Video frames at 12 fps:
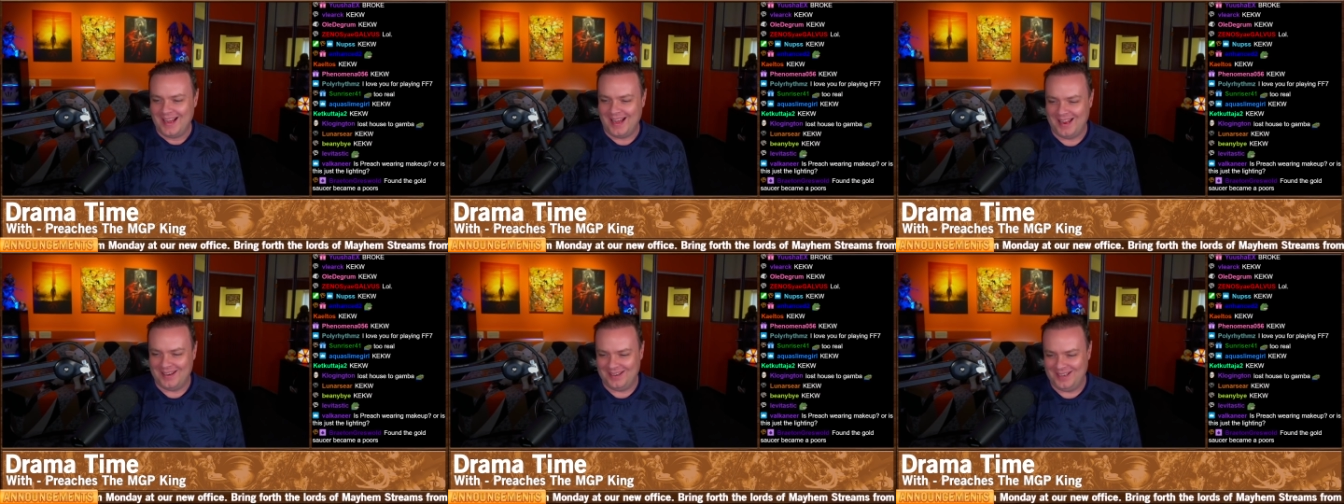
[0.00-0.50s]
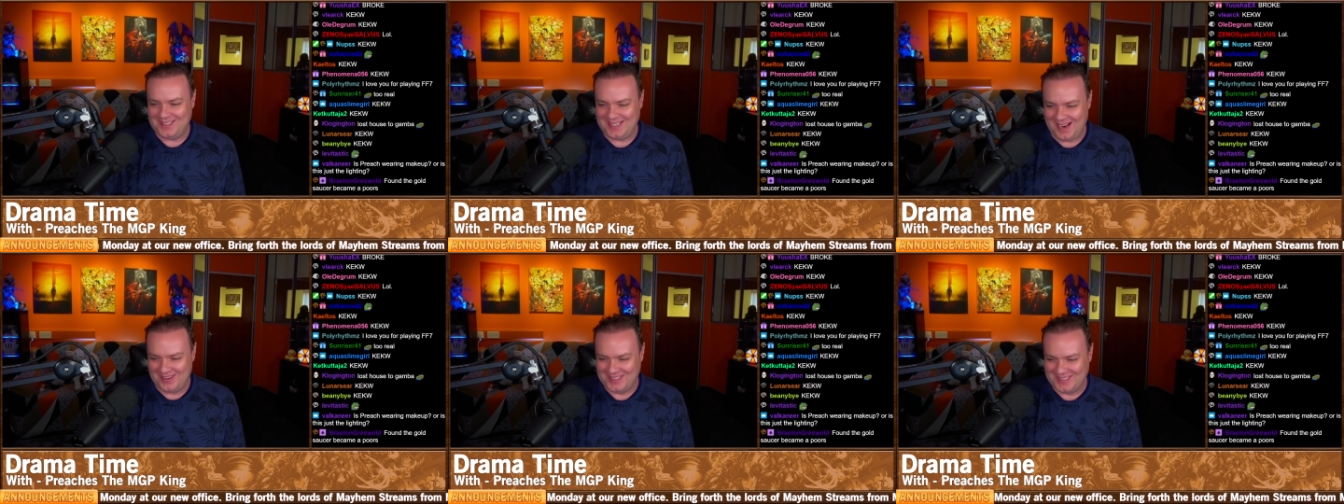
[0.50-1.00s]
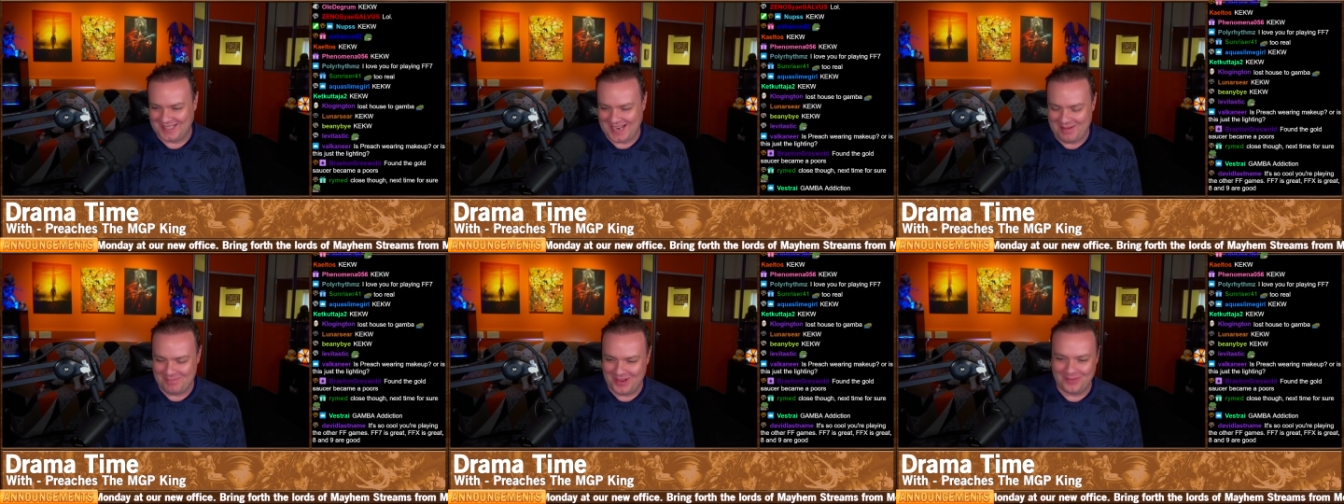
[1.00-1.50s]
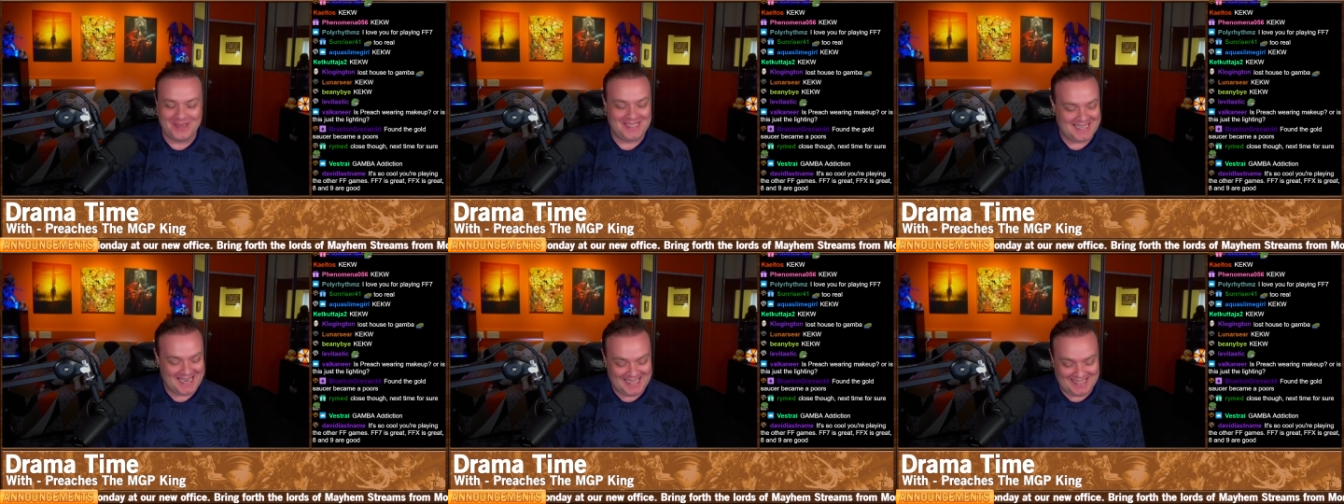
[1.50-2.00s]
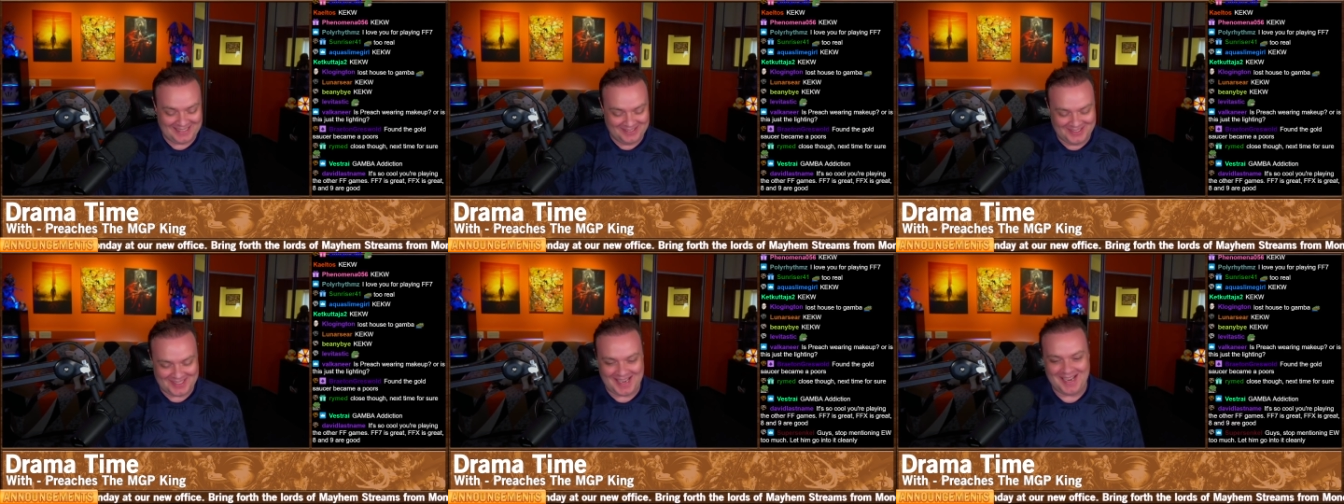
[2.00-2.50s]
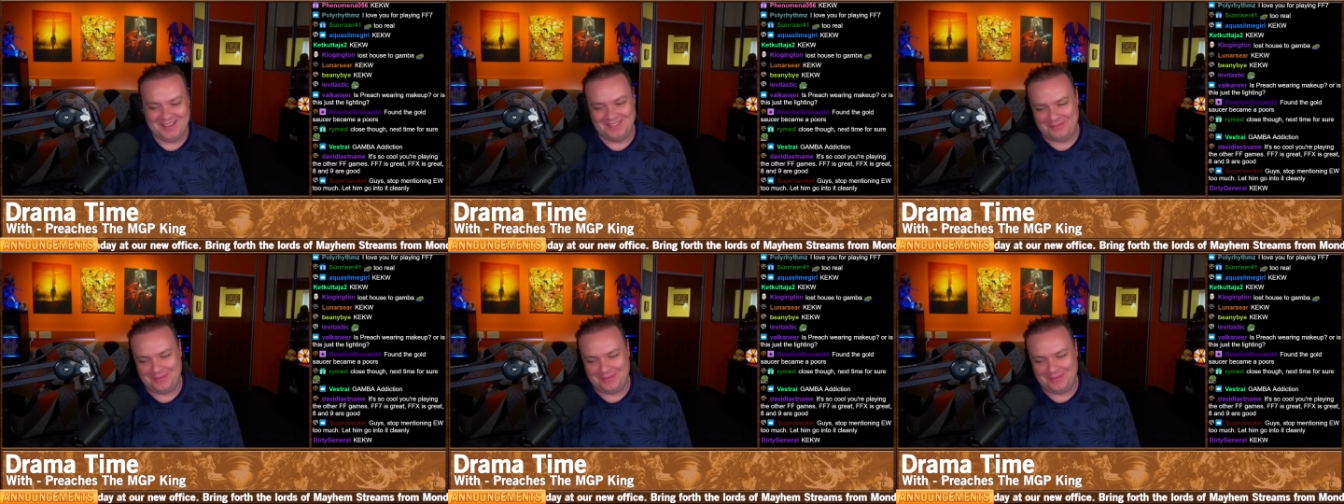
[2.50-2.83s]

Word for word: Lost house to Gamba. We did lose our.